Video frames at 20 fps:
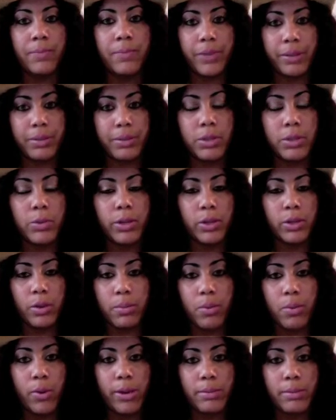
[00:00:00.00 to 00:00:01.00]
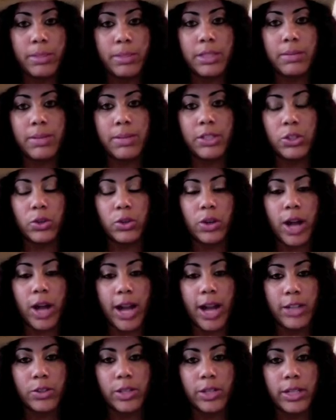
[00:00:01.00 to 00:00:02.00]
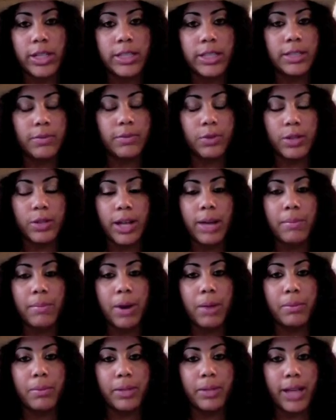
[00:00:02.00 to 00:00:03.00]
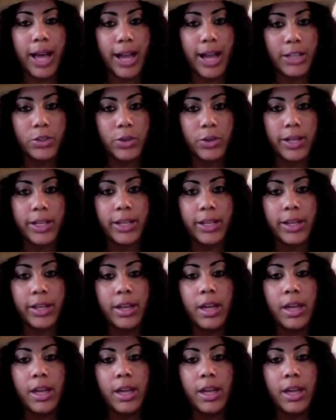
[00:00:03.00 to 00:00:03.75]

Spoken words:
in between your appointments to make sure you're hydrated, because if you're not properly hydrated,